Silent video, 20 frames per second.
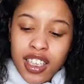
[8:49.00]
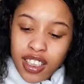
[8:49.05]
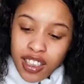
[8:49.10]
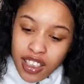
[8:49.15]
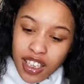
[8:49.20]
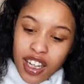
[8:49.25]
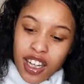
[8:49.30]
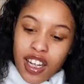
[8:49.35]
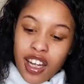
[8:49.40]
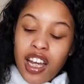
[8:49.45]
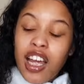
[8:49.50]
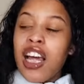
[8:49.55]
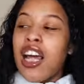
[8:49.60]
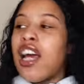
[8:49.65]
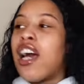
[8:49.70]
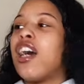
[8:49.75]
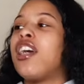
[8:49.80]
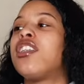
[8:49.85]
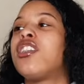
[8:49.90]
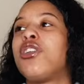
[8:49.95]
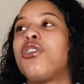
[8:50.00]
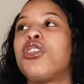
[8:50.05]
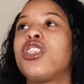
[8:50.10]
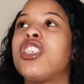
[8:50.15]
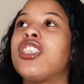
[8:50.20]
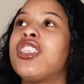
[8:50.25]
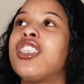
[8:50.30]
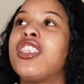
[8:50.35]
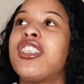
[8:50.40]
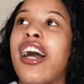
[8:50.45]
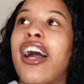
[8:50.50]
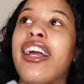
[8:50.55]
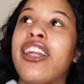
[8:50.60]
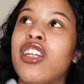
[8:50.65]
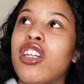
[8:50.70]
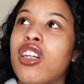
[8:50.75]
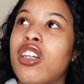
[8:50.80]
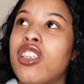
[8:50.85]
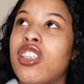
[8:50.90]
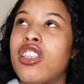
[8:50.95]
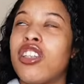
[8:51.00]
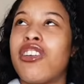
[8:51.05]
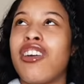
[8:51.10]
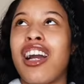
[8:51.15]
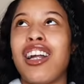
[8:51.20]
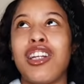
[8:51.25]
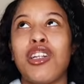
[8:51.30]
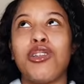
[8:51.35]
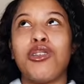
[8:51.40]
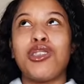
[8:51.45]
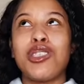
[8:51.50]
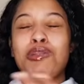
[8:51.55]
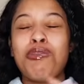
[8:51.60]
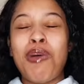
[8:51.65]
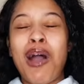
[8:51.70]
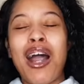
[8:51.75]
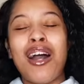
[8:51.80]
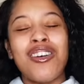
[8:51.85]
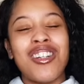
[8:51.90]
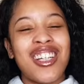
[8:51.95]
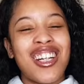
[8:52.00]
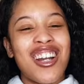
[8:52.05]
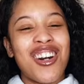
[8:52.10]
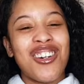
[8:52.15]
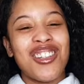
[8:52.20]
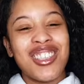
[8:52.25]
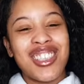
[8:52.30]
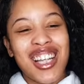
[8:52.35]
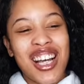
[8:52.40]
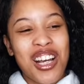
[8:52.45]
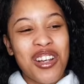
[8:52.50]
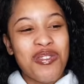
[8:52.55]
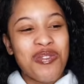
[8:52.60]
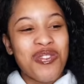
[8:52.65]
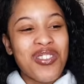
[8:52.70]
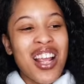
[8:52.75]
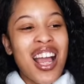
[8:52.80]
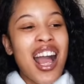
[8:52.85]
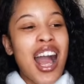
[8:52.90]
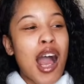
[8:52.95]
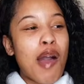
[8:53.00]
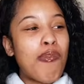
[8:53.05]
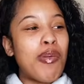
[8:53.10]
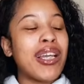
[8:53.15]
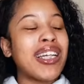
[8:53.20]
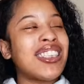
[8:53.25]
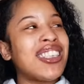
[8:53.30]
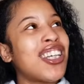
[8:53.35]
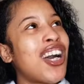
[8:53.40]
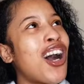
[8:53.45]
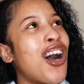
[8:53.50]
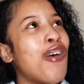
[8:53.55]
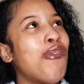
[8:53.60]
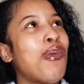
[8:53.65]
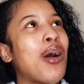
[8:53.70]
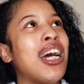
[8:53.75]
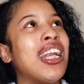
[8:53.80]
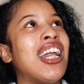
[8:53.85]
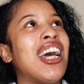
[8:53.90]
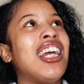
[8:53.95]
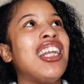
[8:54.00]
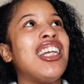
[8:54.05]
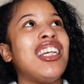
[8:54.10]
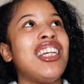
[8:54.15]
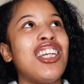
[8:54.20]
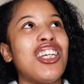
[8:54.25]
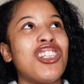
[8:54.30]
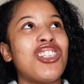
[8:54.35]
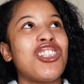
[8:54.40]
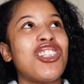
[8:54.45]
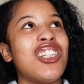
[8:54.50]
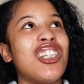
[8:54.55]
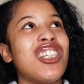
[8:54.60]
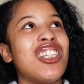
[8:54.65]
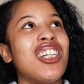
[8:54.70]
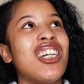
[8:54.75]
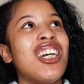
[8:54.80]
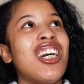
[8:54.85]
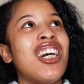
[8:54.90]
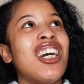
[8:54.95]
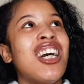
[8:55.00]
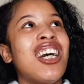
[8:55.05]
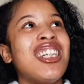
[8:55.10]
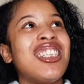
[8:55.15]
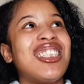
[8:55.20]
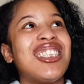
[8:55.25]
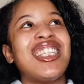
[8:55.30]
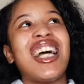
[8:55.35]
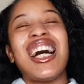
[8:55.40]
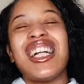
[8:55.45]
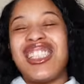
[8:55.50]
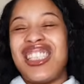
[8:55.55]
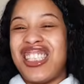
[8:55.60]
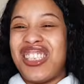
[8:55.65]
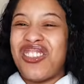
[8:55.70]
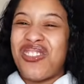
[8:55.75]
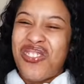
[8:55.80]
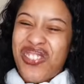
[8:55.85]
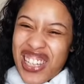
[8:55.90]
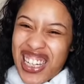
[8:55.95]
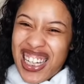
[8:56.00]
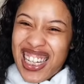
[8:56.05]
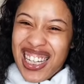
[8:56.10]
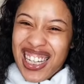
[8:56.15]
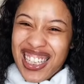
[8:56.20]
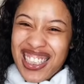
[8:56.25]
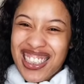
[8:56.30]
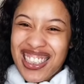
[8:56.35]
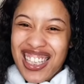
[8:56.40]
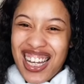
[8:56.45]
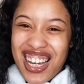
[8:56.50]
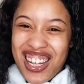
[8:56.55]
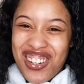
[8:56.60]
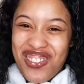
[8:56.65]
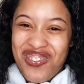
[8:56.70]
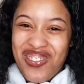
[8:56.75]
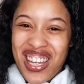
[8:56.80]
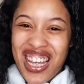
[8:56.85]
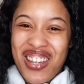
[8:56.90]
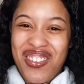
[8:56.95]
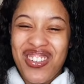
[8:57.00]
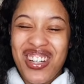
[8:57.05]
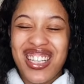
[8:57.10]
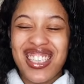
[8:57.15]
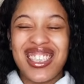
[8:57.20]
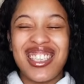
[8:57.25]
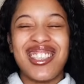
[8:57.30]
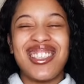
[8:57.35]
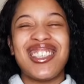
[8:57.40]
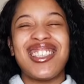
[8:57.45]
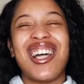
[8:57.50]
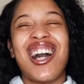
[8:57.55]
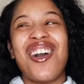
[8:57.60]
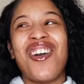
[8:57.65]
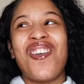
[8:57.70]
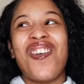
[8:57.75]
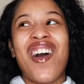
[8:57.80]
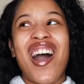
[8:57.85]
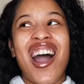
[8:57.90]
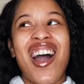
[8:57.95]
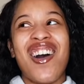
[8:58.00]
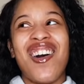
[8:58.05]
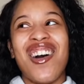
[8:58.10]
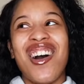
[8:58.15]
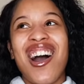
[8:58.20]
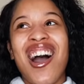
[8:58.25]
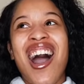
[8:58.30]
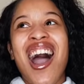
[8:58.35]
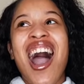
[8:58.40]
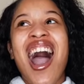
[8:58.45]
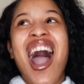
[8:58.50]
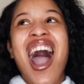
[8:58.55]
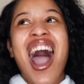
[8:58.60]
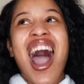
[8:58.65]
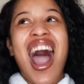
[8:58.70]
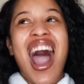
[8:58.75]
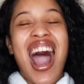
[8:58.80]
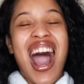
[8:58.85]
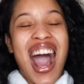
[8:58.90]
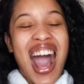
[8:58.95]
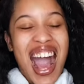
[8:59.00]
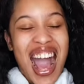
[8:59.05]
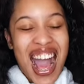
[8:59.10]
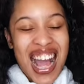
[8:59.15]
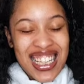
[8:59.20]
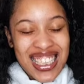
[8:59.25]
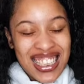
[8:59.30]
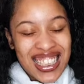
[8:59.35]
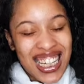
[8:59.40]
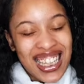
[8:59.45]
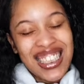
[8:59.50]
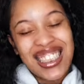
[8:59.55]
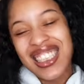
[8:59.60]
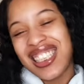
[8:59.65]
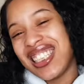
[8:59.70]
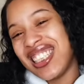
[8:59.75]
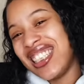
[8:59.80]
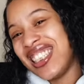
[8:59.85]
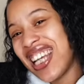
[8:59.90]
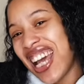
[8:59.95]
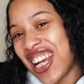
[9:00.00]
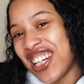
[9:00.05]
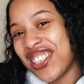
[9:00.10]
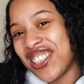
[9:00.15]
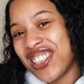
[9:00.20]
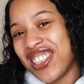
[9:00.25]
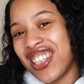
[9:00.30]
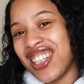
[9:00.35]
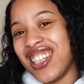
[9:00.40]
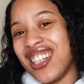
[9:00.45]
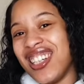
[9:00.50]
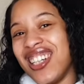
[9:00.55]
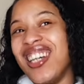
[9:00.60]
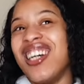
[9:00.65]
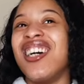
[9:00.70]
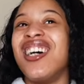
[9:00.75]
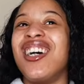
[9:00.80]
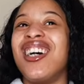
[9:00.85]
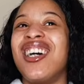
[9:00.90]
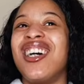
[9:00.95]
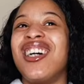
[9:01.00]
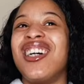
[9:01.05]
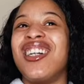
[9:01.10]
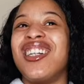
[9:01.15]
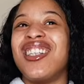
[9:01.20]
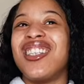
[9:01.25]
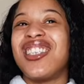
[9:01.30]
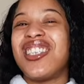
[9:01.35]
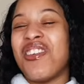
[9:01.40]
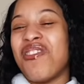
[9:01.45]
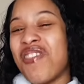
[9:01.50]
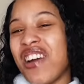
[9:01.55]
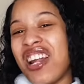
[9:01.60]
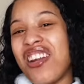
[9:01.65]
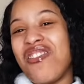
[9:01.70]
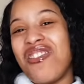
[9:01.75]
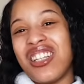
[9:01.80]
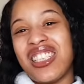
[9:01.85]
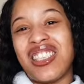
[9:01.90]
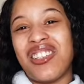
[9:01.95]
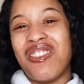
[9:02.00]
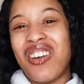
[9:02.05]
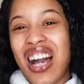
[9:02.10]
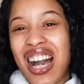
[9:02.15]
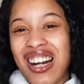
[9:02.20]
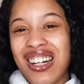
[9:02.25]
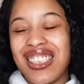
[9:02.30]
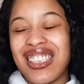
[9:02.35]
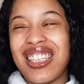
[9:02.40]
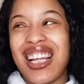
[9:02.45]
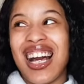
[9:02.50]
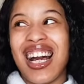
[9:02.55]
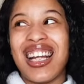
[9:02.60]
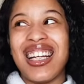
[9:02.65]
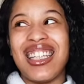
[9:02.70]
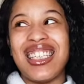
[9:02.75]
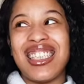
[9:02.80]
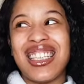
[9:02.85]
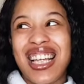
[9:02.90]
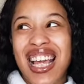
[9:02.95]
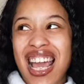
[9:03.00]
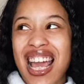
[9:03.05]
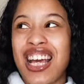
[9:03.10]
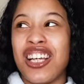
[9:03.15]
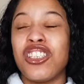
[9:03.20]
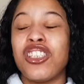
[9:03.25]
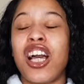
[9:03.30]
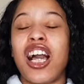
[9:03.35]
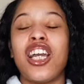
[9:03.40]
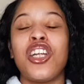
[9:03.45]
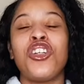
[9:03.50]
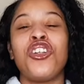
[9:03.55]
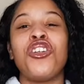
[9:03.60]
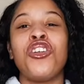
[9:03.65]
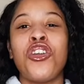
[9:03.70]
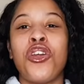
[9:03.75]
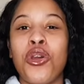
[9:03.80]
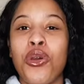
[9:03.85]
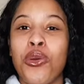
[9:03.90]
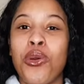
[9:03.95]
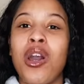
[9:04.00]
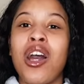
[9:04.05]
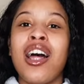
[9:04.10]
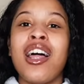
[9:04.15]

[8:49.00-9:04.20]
yeah. And so it was just shining on the ground, and it was £1, and I was like, I picked it up, and I literally just had this feeling inside of me, because it was like, wow, I set an intention to manifest £1, and it's here. So I knew